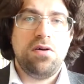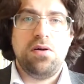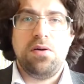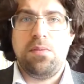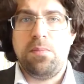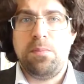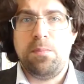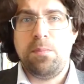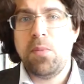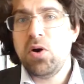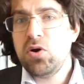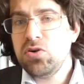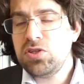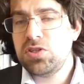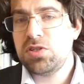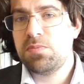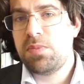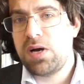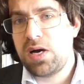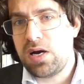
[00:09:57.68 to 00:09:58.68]

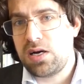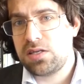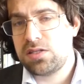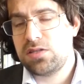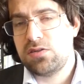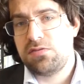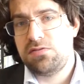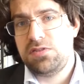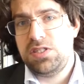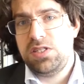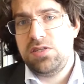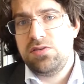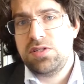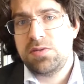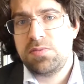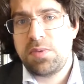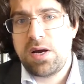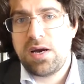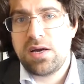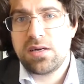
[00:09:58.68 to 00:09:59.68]
most parts of
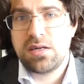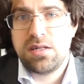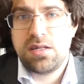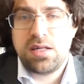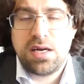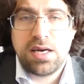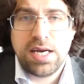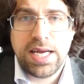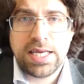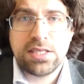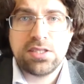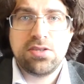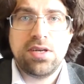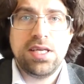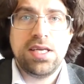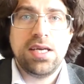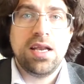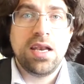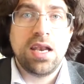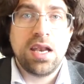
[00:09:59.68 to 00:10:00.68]
GeoSPARQL are
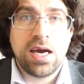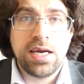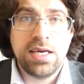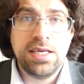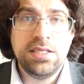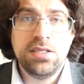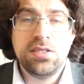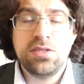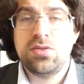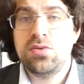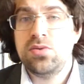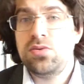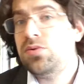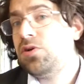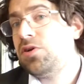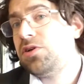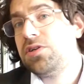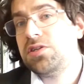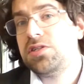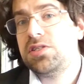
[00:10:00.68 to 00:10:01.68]
actually aligned to
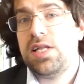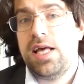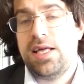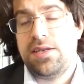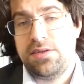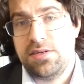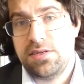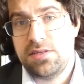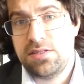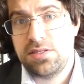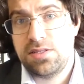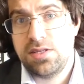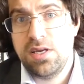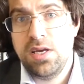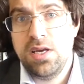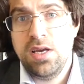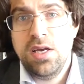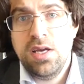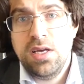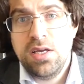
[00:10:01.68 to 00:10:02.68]
other standards.
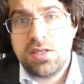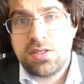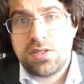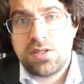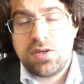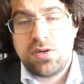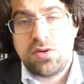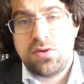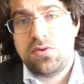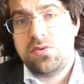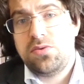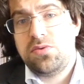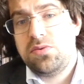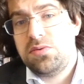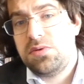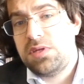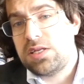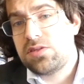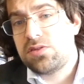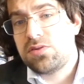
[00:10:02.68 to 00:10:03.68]
So
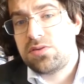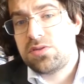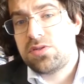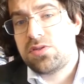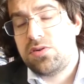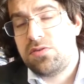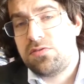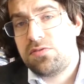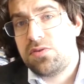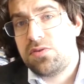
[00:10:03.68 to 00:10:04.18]
that's also, of